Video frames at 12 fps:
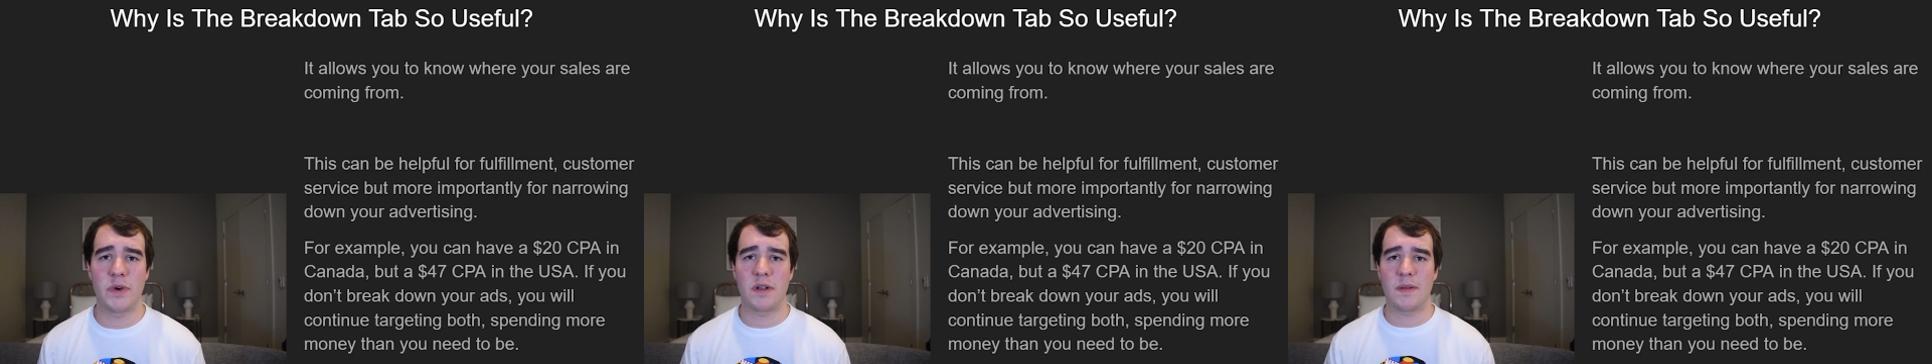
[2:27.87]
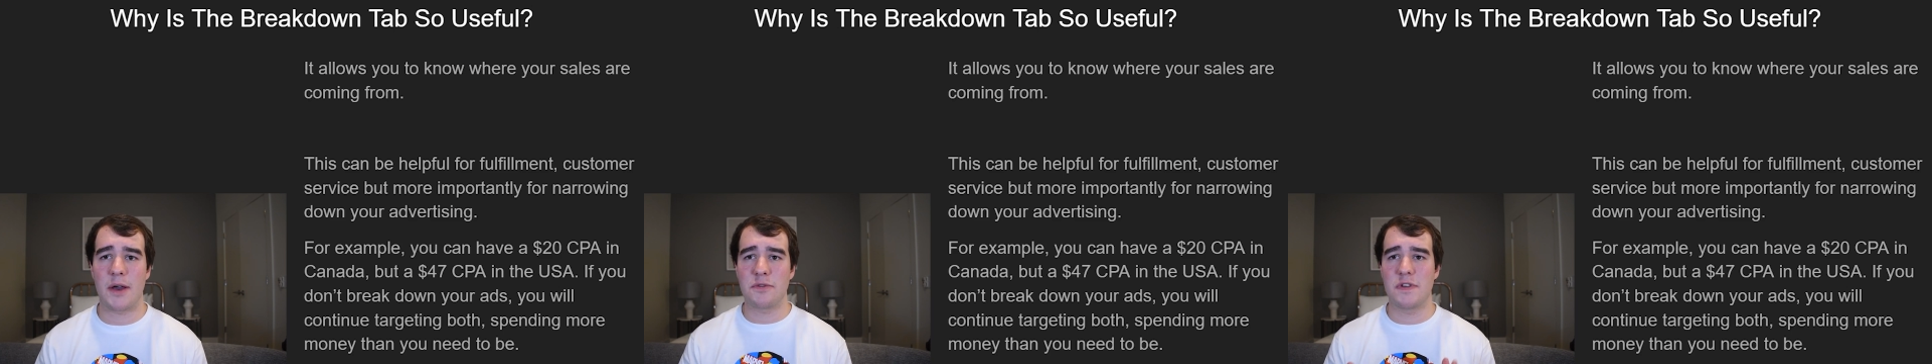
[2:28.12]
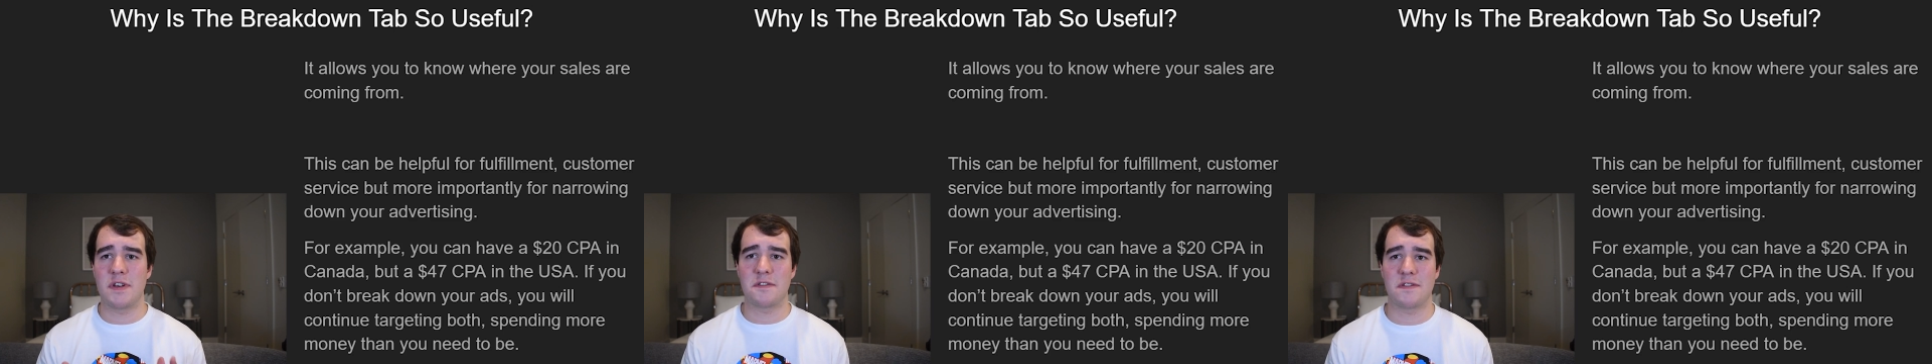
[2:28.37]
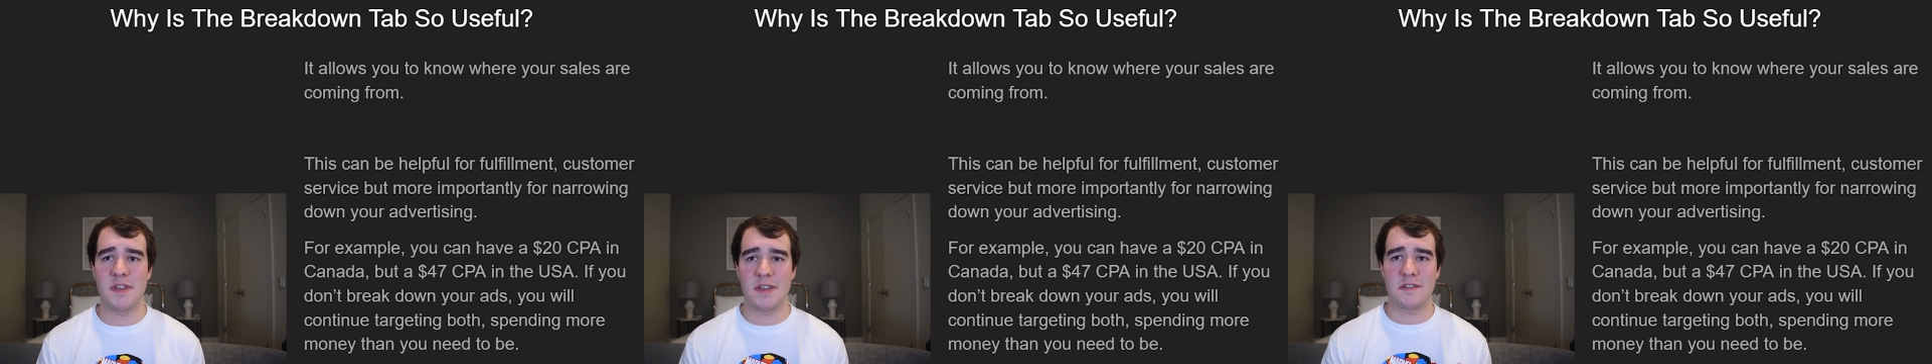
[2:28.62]
It allows you to
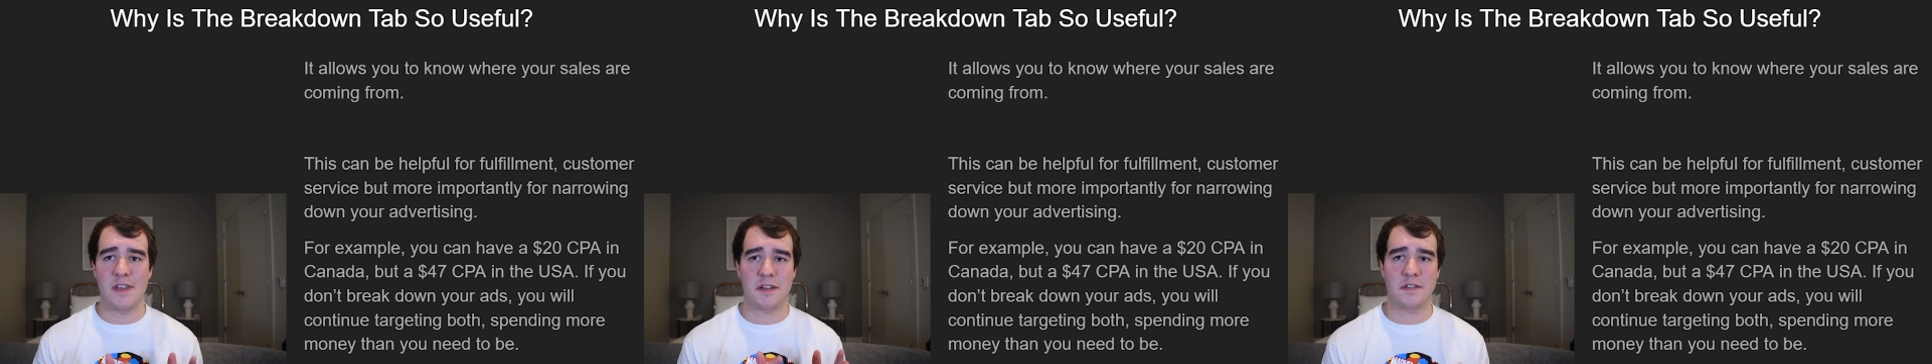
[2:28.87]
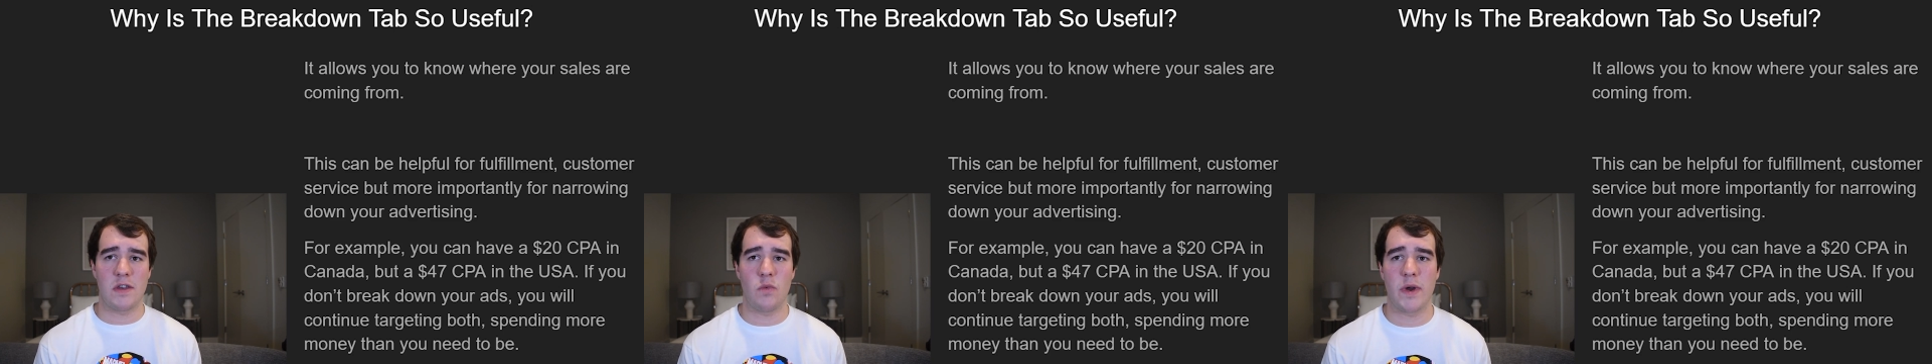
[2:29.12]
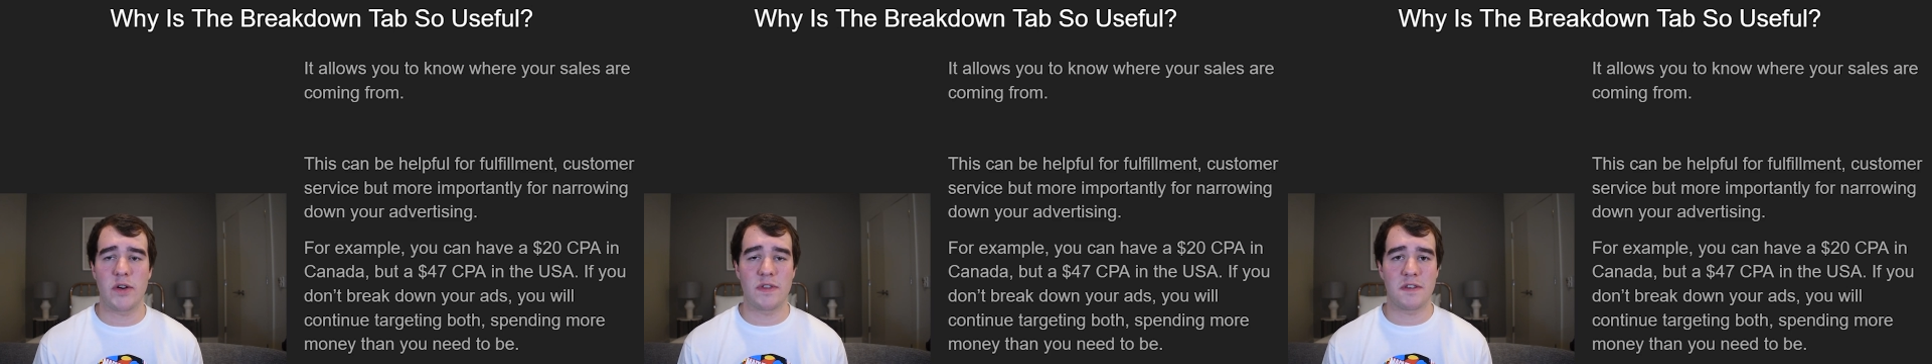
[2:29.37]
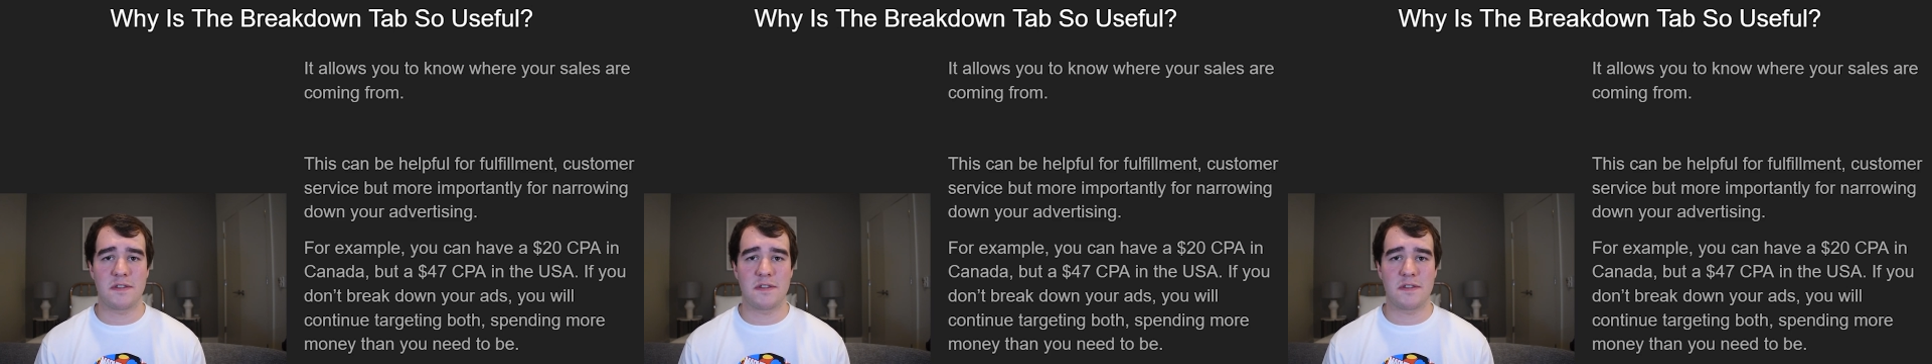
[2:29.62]
see exactly where the